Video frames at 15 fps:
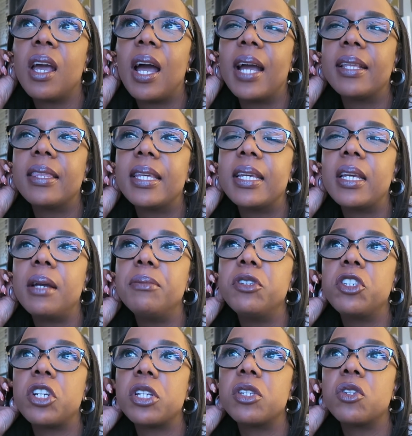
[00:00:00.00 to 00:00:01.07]
I think I'm
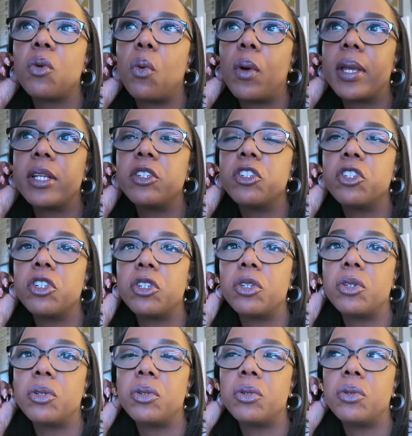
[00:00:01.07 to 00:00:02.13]
just going
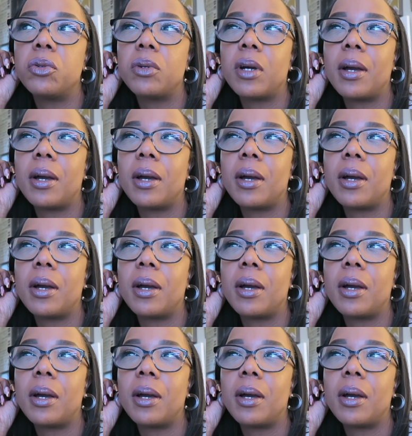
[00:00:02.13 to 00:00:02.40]
to,